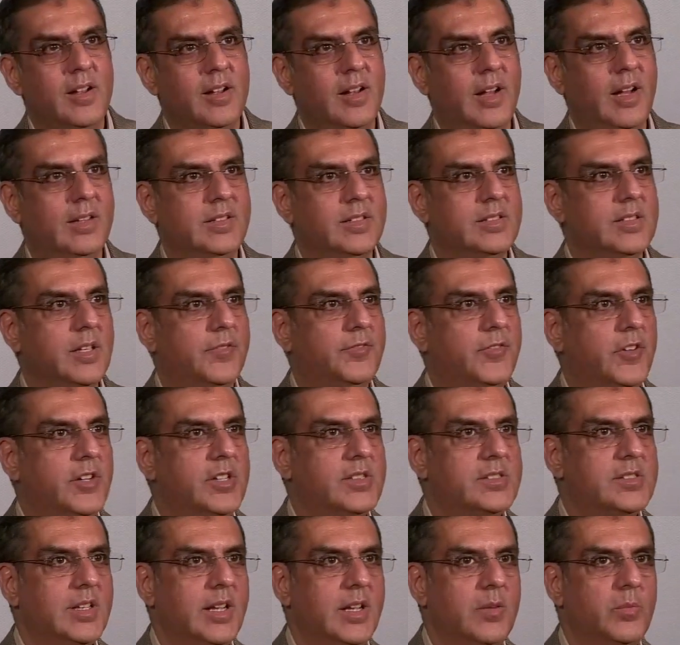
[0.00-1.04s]
And it's the
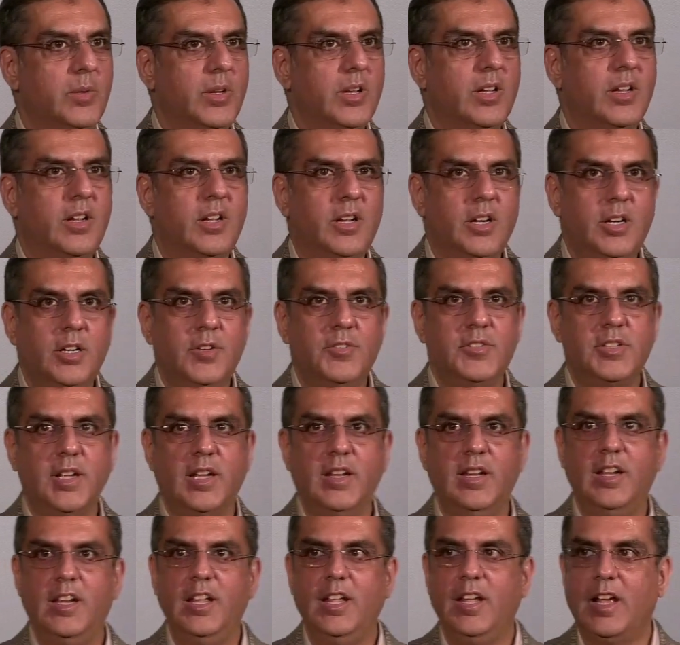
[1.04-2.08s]
first time when a curved
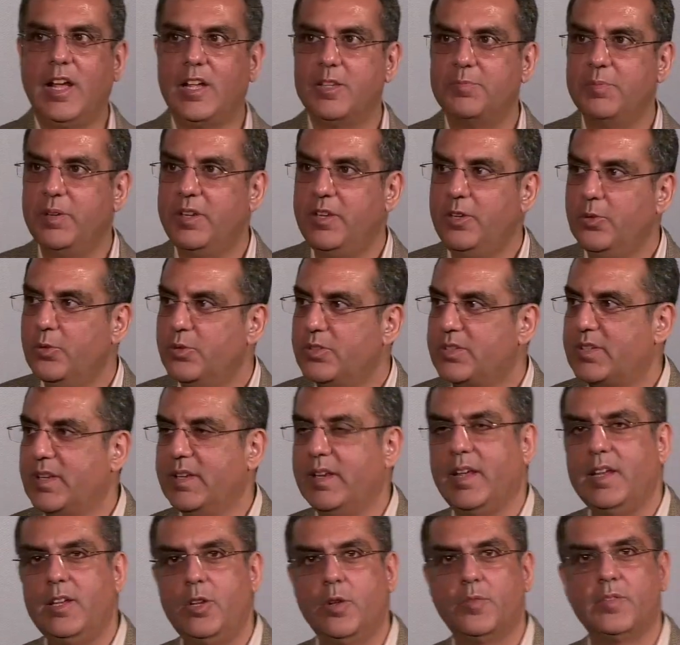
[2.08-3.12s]
LED has been used in
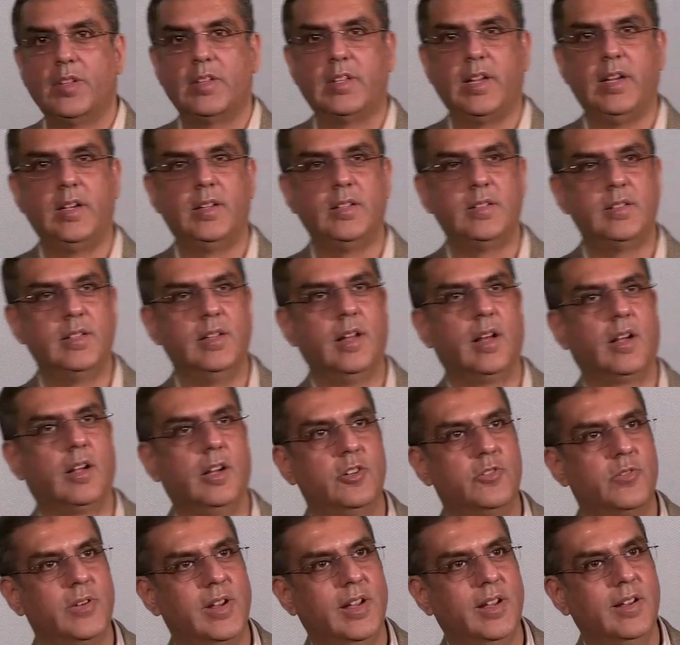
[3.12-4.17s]
any of the theaters in our
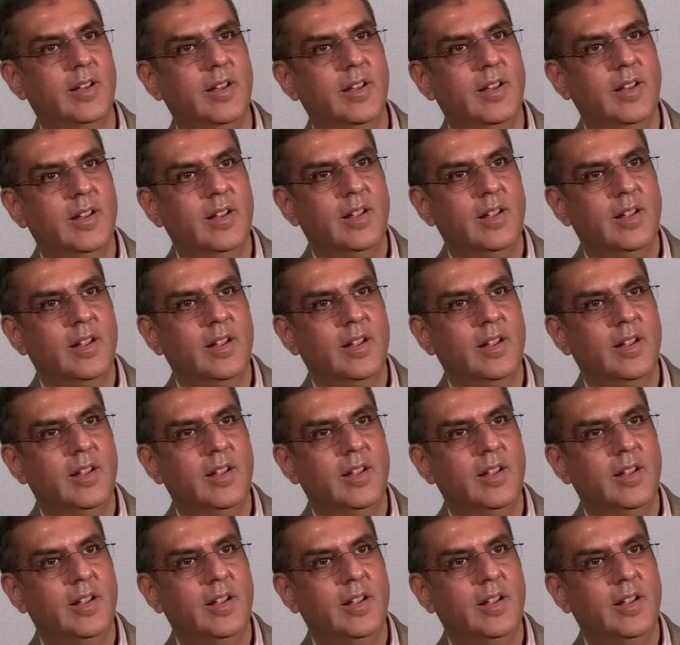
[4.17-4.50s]
country.